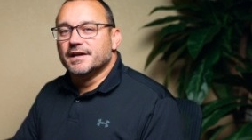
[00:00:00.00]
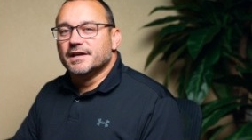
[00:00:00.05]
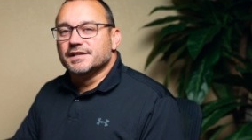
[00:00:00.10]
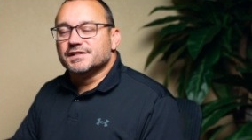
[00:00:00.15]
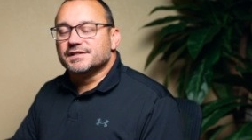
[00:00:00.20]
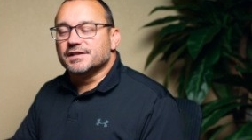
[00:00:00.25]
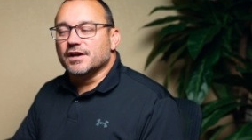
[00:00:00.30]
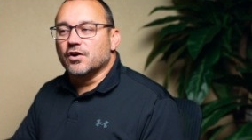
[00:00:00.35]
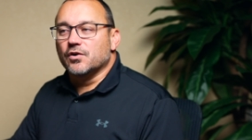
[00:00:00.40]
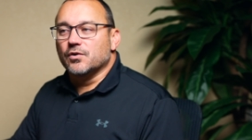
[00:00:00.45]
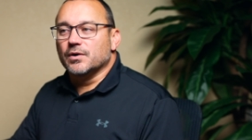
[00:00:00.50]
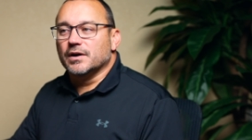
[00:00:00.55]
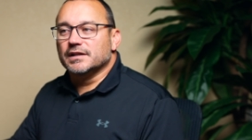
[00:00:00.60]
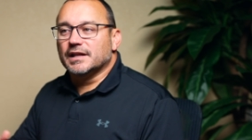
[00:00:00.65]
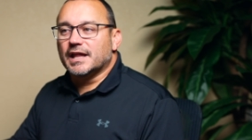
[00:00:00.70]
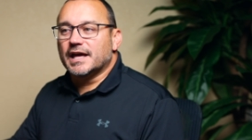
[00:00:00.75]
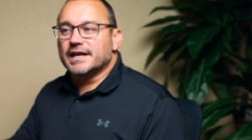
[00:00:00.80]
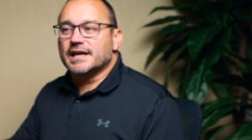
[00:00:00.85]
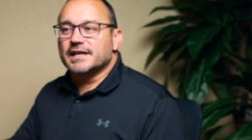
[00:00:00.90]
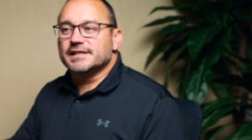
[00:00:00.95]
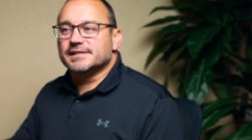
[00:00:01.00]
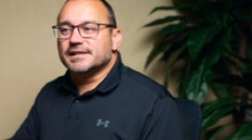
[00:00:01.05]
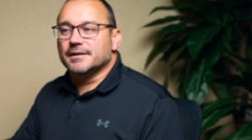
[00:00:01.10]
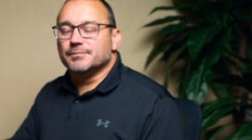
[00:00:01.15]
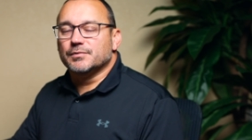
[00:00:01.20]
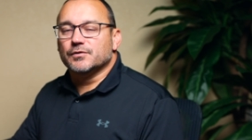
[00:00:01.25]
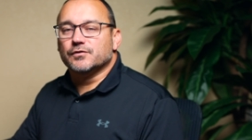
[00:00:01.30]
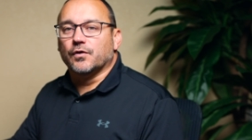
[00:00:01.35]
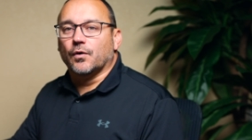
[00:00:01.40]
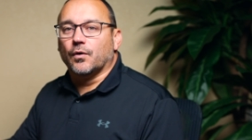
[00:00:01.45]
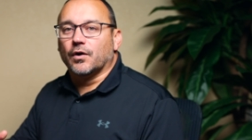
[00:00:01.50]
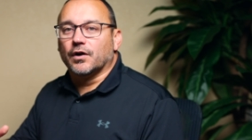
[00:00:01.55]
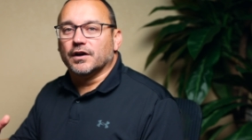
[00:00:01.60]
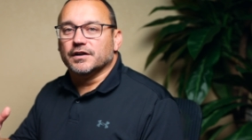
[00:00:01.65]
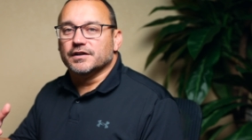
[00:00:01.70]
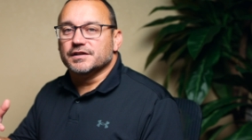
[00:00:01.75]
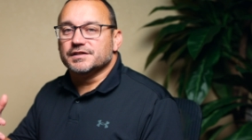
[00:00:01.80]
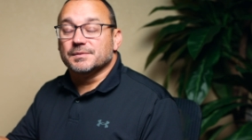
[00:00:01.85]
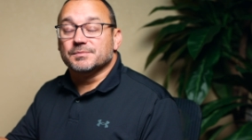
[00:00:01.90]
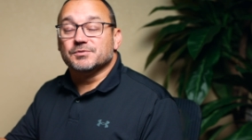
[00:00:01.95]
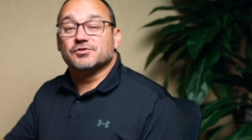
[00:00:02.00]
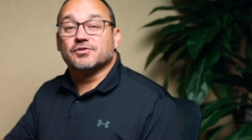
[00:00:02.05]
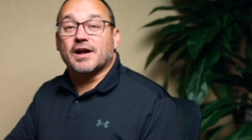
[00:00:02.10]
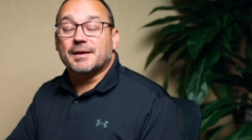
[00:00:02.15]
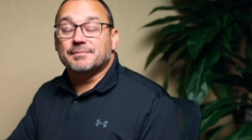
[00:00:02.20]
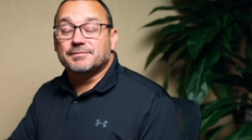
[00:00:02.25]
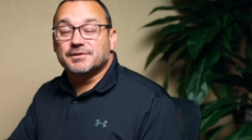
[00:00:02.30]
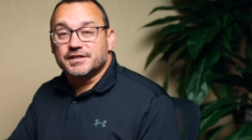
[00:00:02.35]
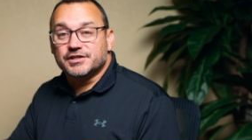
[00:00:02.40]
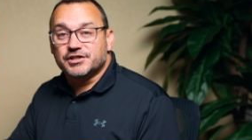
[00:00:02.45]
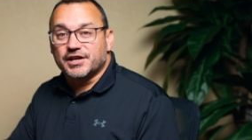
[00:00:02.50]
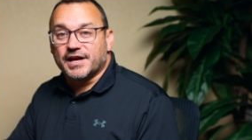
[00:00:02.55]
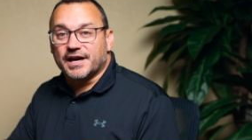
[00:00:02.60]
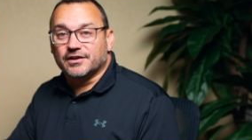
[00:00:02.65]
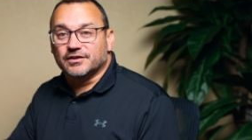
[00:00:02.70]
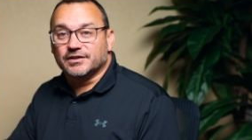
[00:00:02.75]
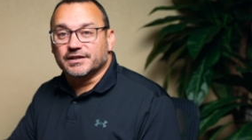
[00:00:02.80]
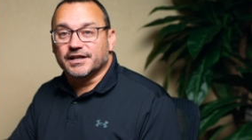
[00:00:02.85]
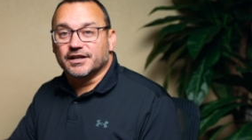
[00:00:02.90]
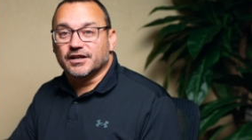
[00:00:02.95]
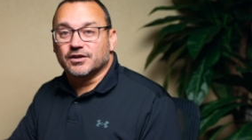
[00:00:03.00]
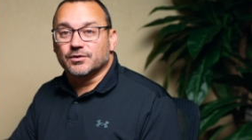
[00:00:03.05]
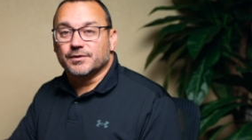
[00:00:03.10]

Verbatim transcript: So like I said before, subscribe to the channel here.